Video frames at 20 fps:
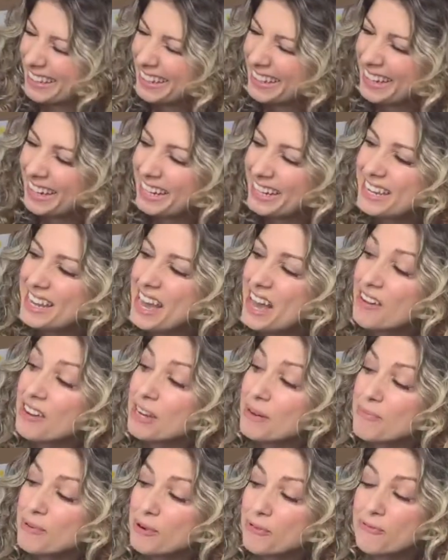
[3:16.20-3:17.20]
Now
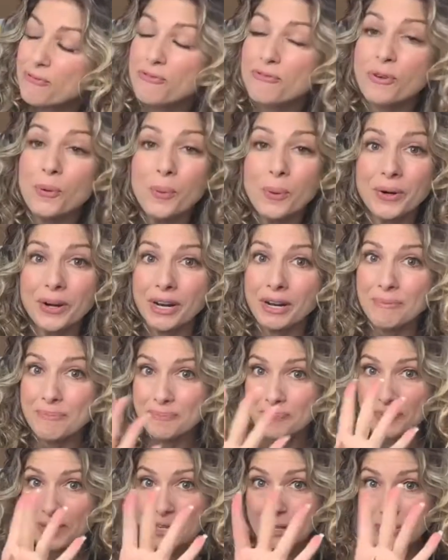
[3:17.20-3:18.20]
number four.
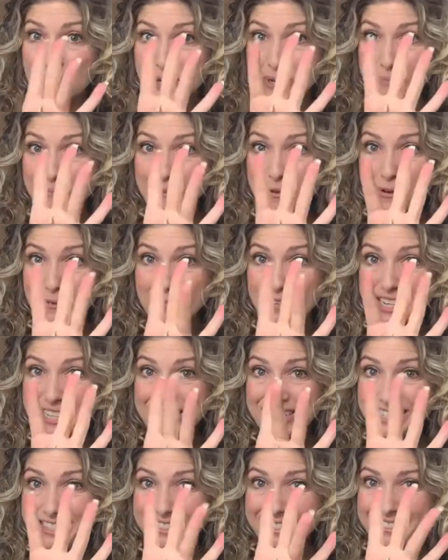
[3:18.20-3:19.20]
Can you hold up four
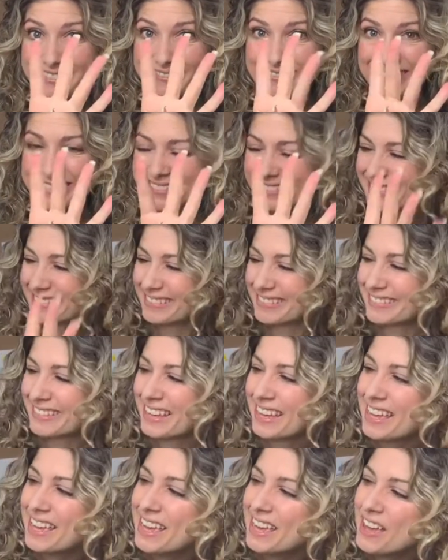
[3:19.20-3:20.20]
fingers?
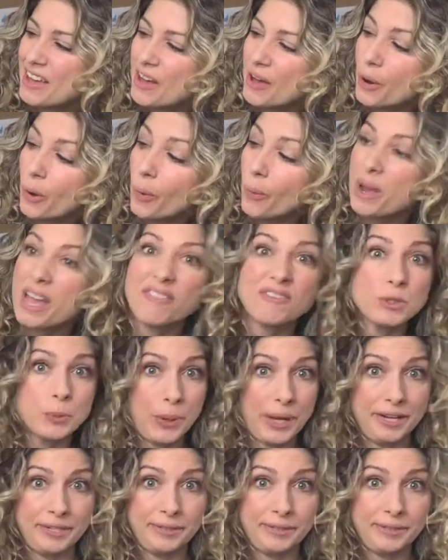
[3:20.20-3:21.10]
We have to wait.